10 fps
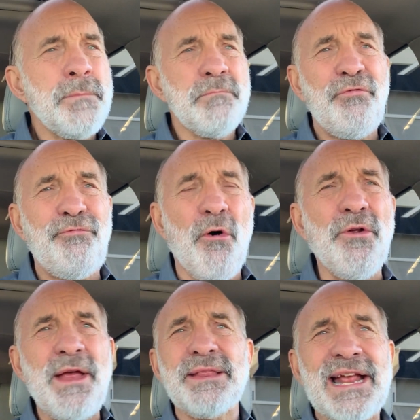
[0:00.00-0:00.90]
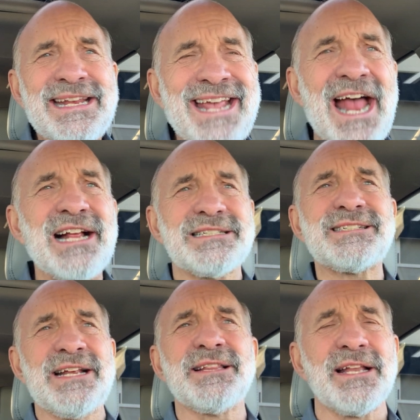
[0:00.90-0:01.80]
before that they cannot
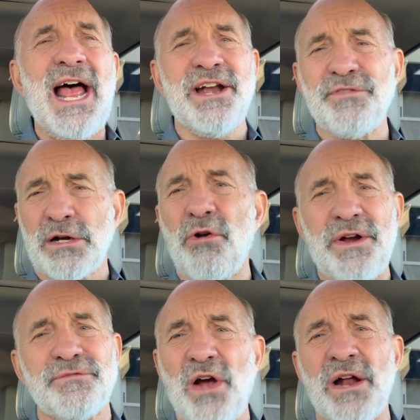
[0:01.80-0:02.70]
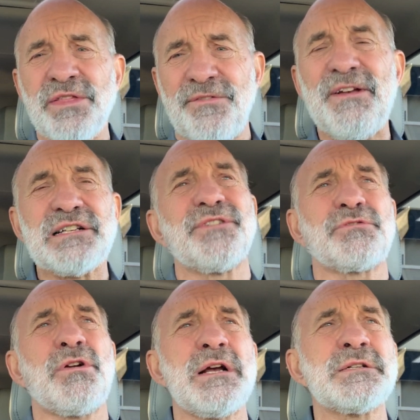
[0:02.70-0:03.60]
see the light of the glory of God in the face of
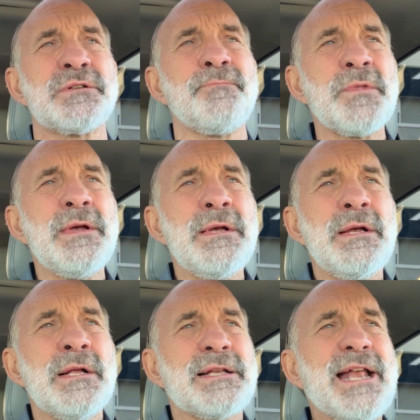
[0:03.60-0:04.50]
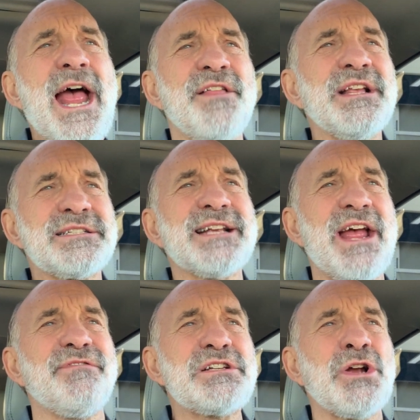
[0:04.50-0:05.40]
Christ. Today on this day
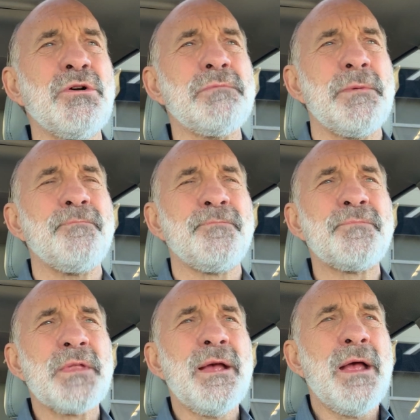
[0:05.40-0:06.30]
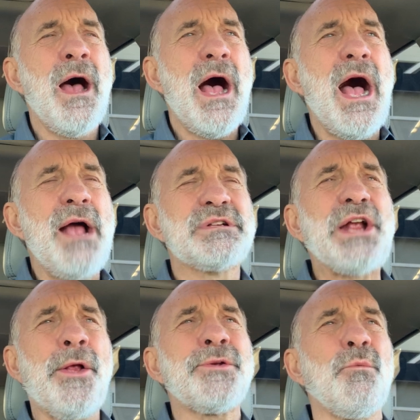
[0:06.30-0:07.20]
of atonement, I
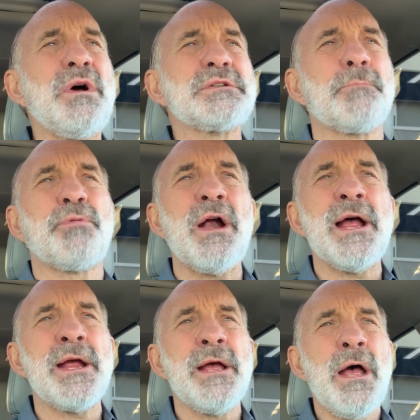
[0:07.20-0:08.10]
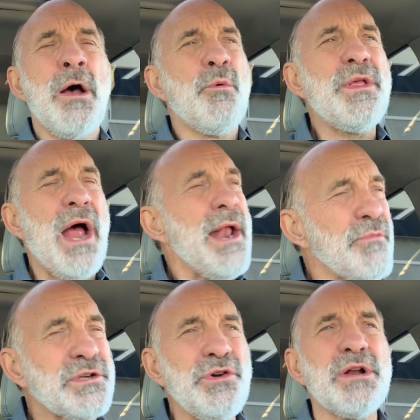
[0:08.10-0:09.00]
just want to pray with, and
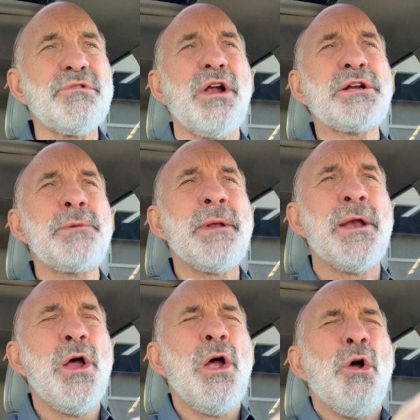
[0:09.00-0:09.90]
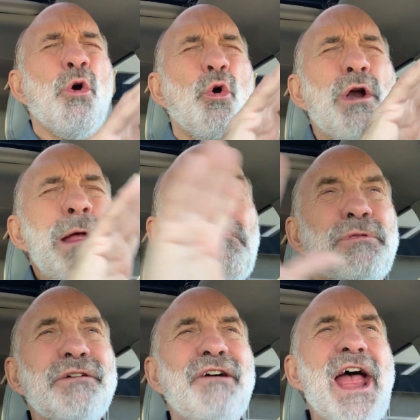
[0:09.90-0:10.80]
we're doing it with our community rip
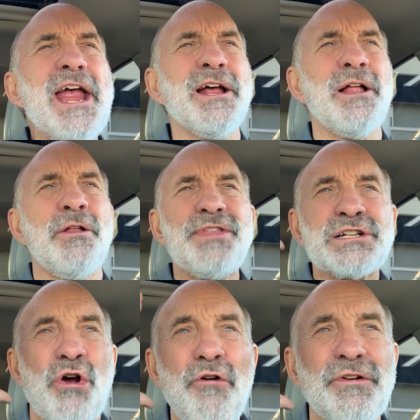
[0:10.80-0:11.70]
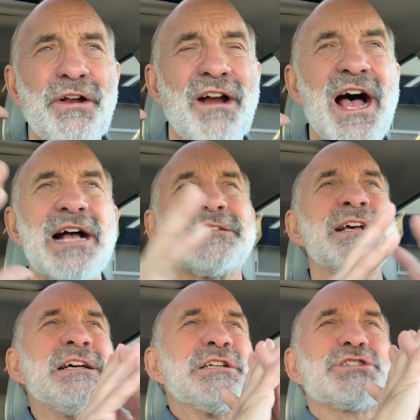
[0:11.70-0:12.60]
the veil that's over their eyes
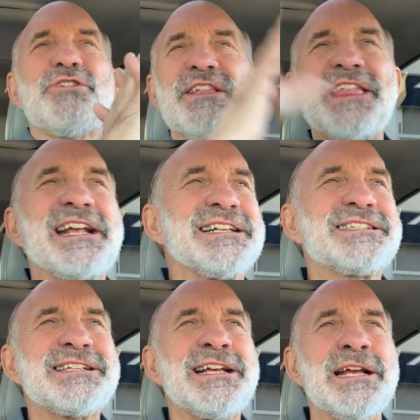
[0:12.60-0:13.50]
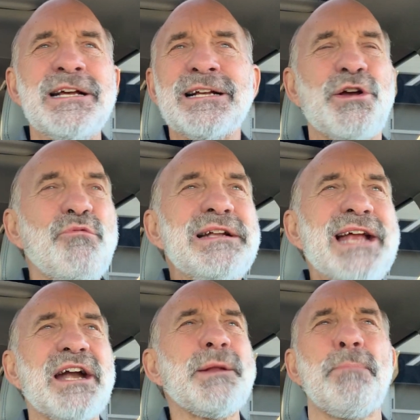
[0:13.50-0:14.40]
so that they could see. Could we
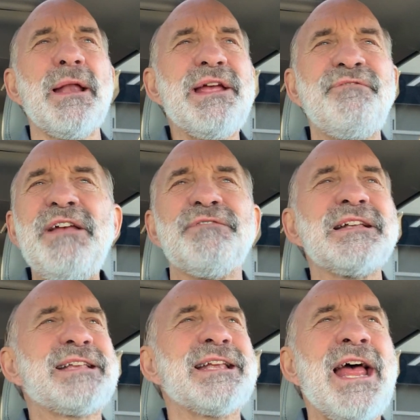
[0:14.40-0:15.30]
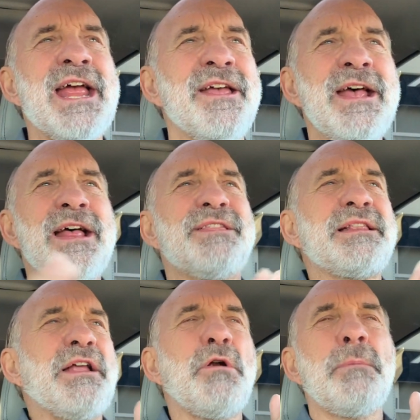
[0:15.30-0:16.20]
dare to believe even today
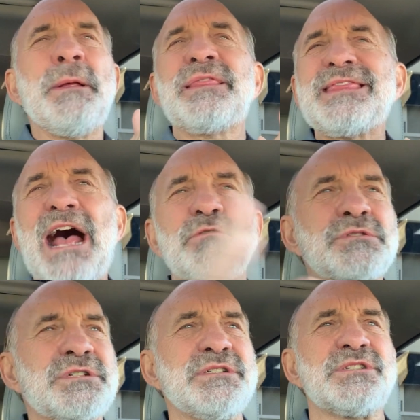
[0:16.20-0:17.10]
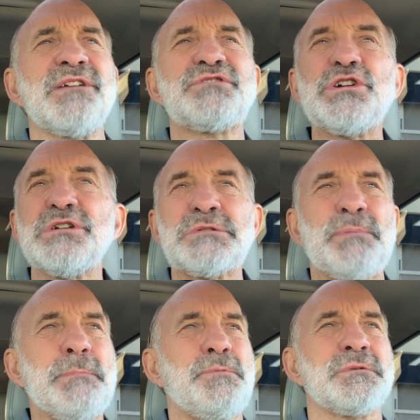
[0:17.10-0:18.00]
that there will be thousands of Jewish
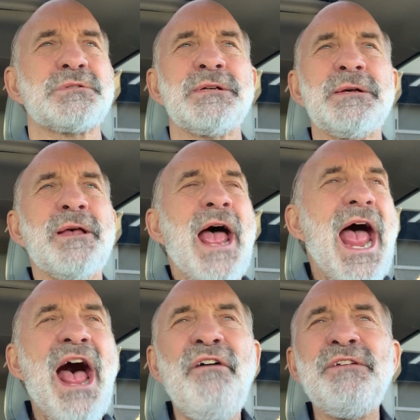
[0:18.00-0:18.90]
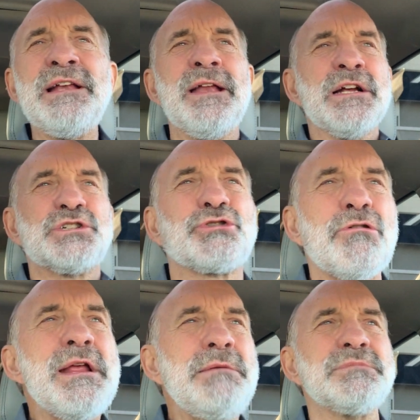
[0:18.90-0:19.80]
peoples having
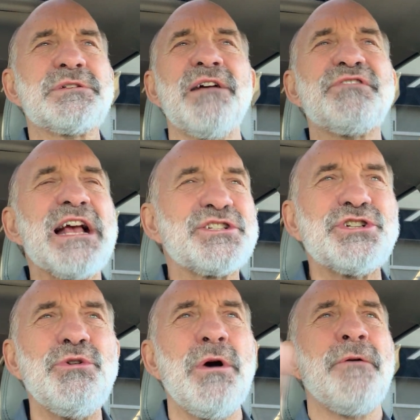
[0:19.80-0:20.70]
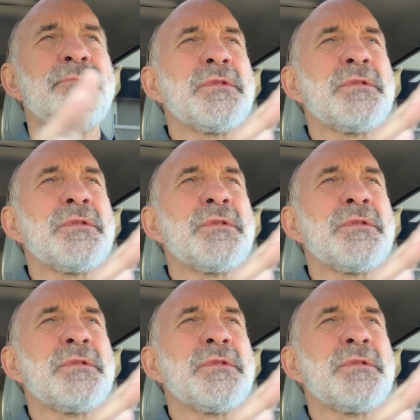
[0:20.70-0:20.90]
dreams of Yeshua,